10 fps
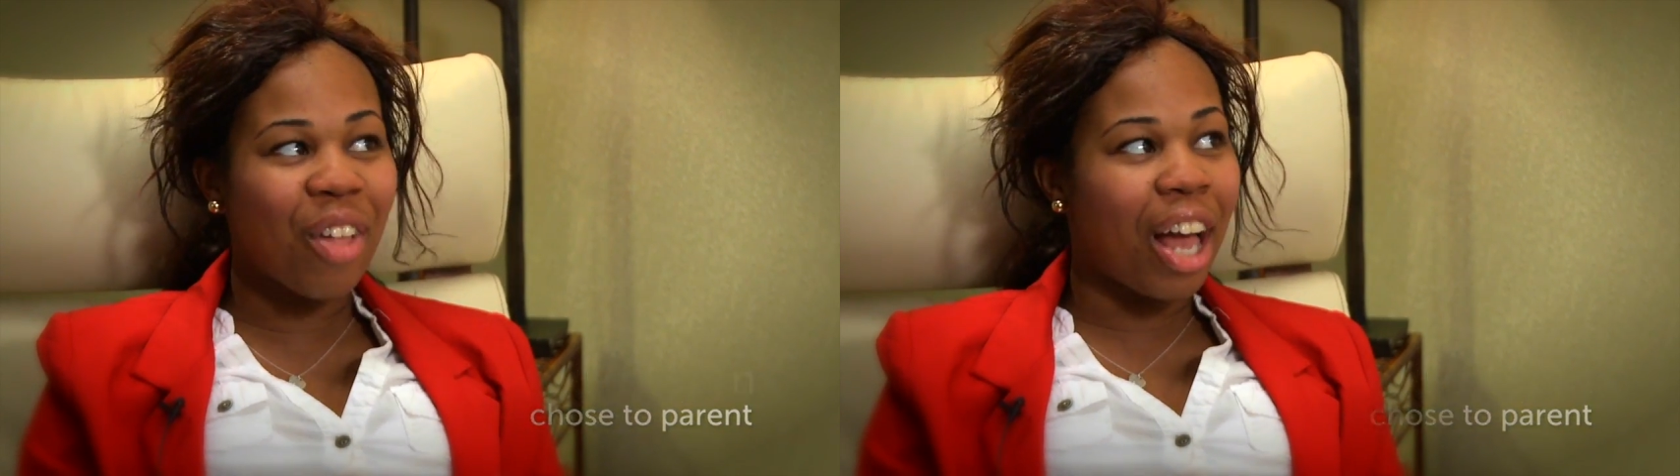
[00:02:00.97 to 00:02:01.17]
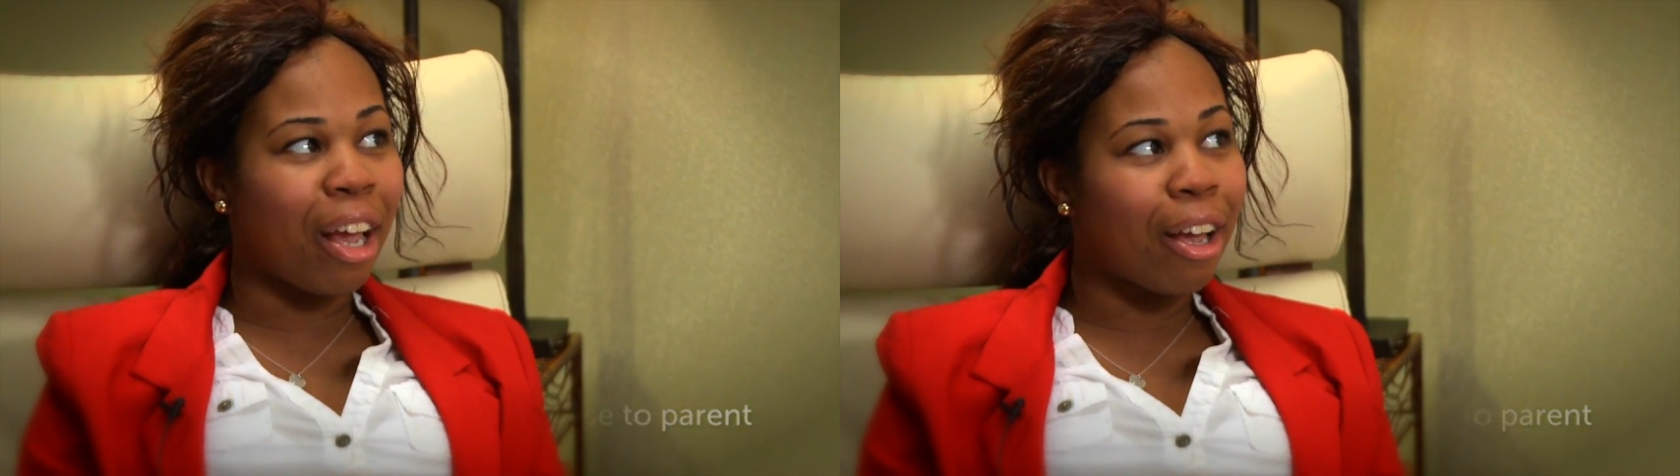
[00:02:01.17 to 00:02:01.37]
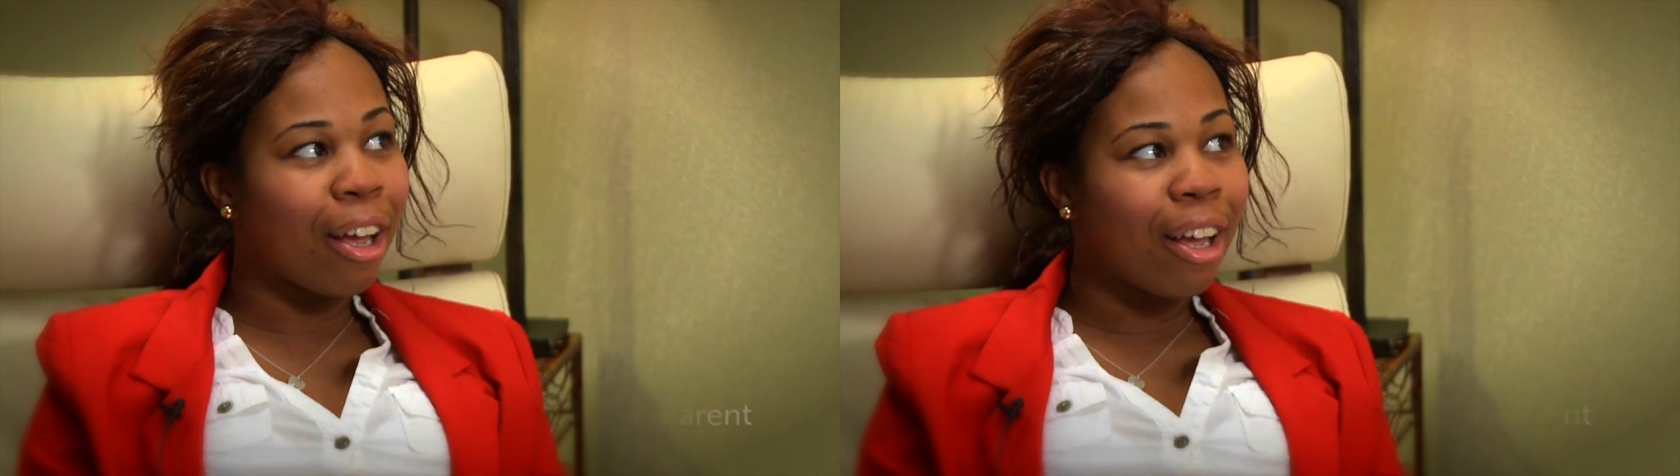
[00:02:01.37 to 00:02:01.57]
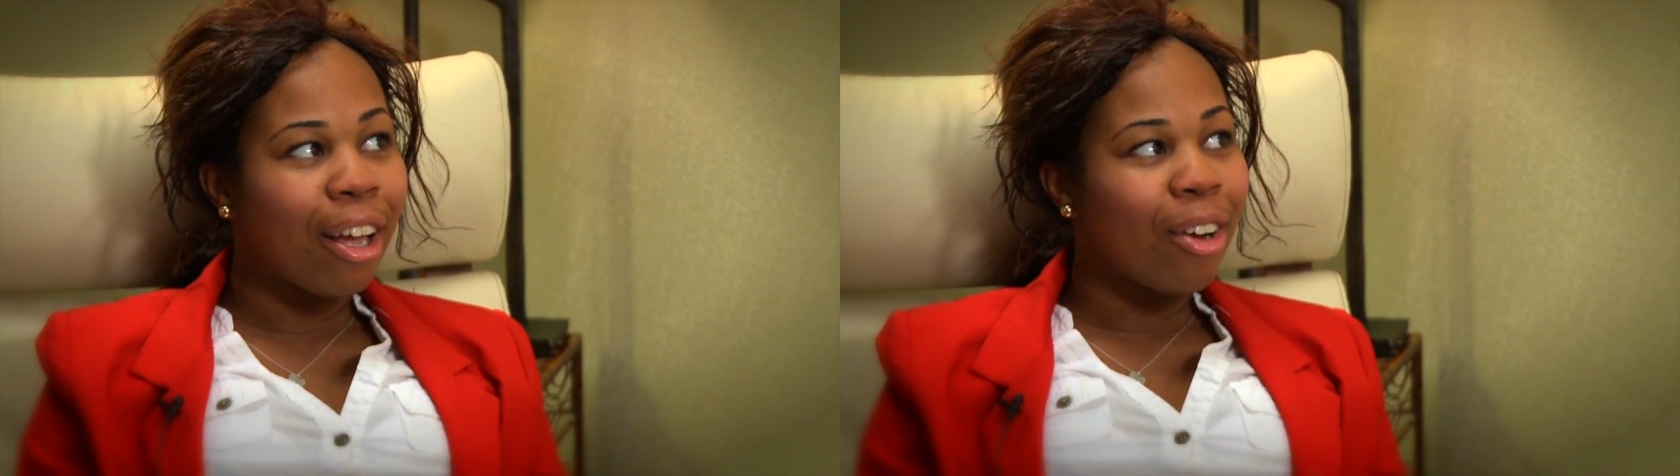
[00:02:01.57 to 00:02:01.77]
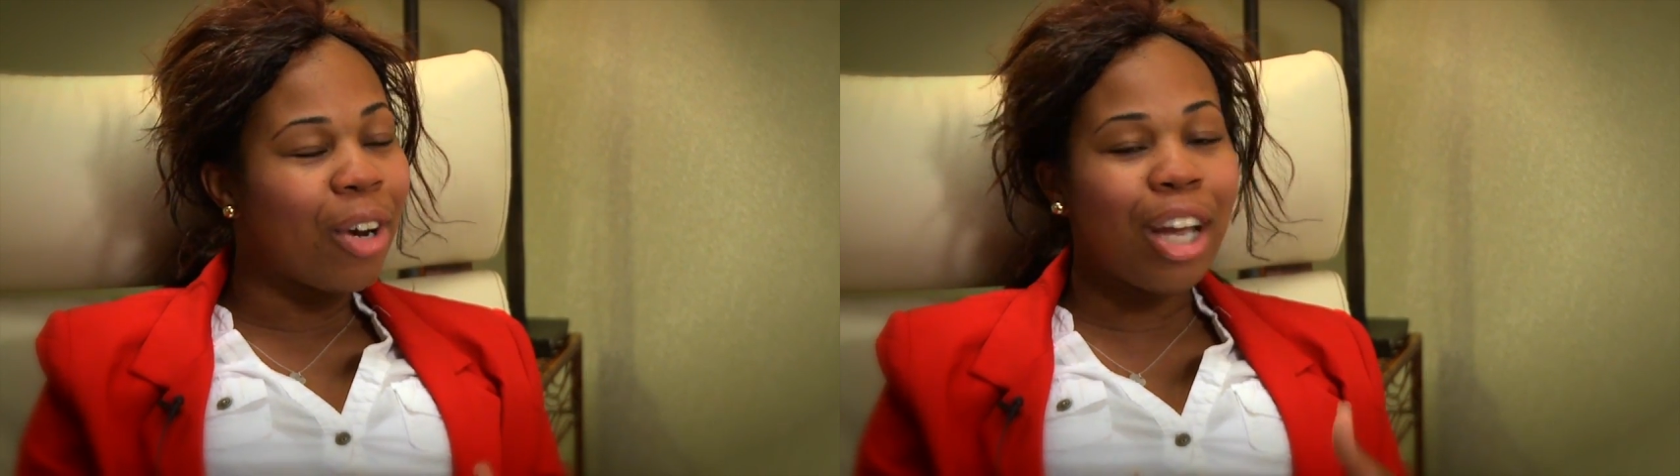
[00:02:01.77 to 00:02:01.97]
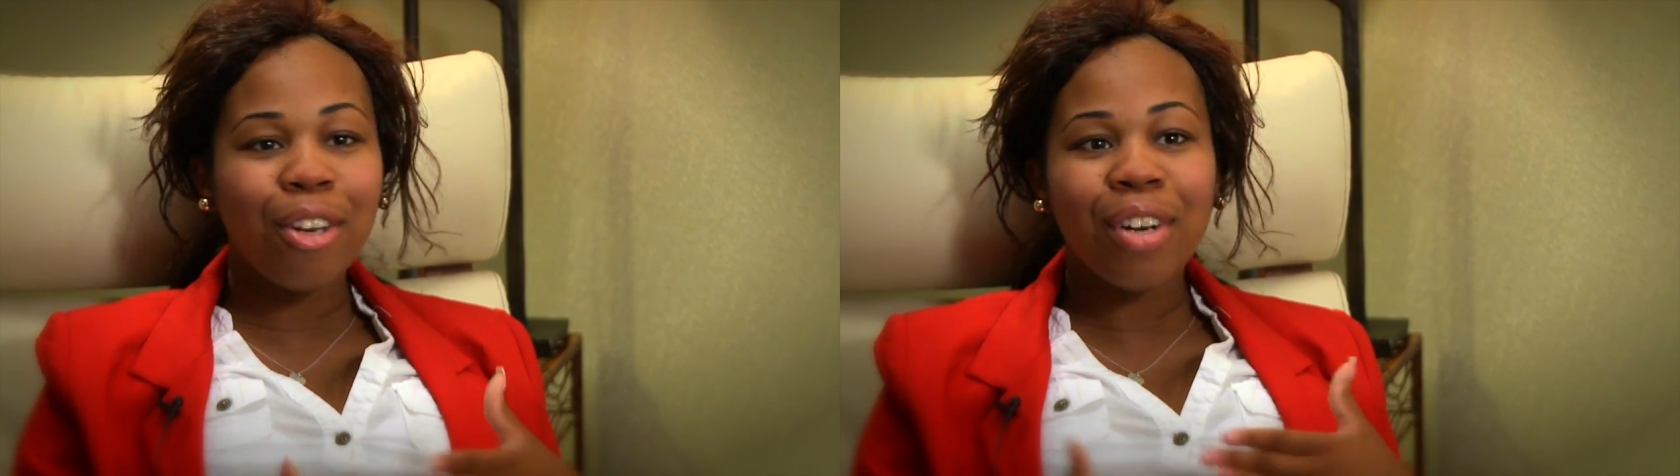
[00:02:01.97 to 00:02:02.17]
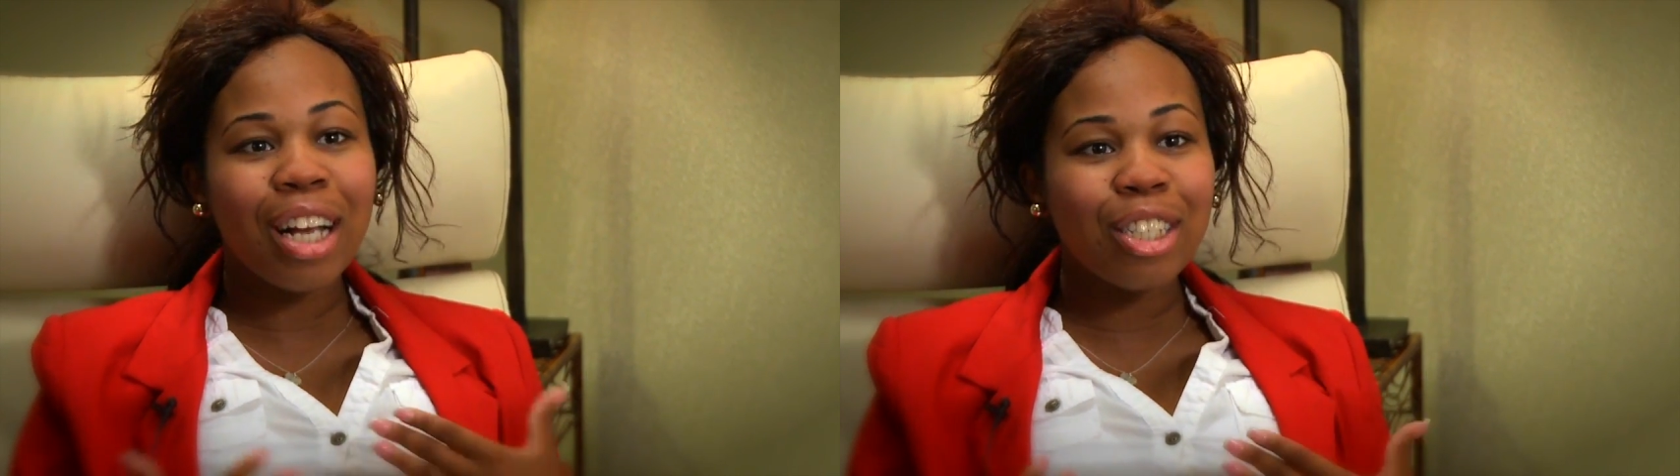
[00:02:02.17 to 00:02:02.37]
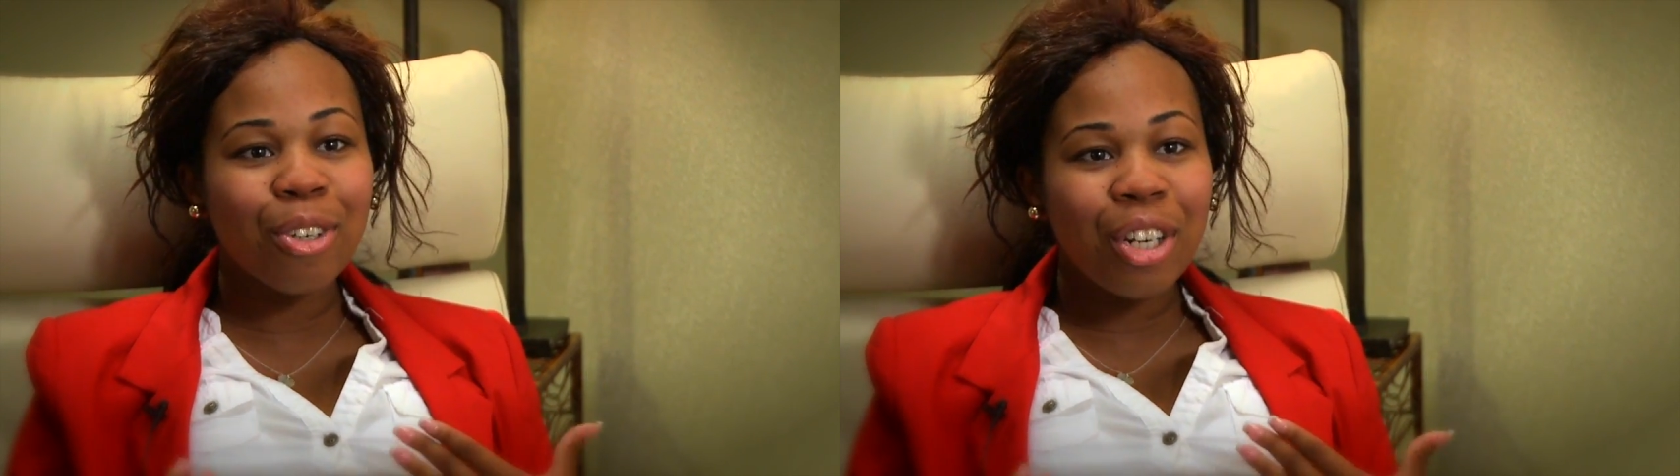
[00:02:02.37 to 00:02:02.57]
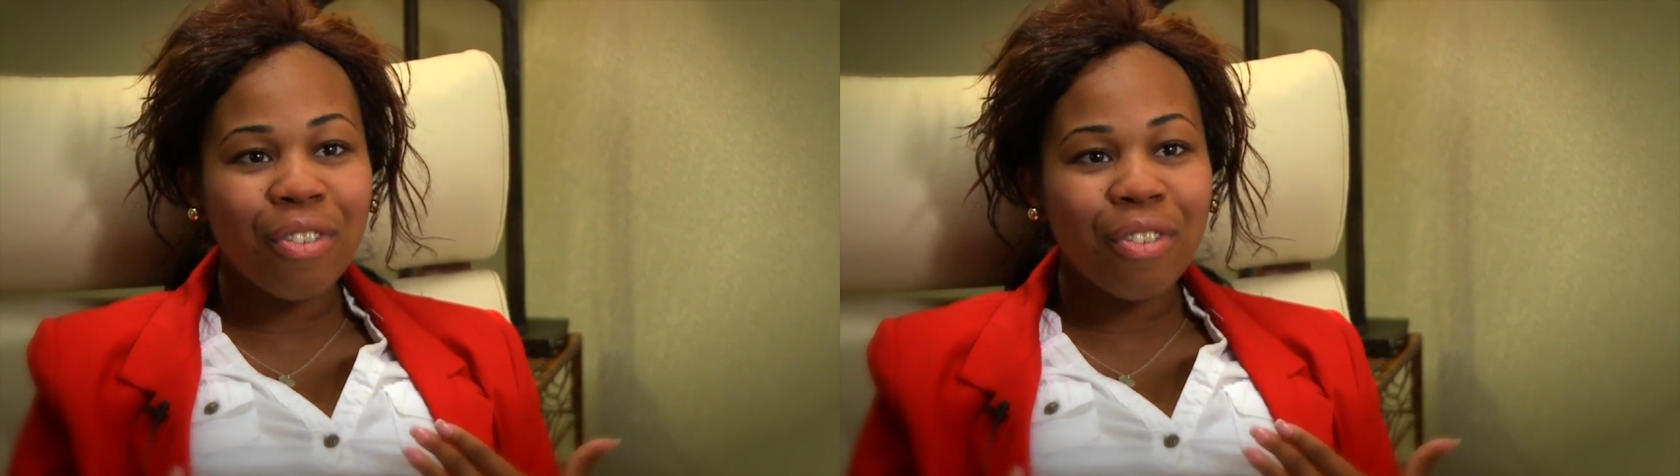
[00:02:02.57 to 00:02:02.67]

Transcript: like, wait, you guys don't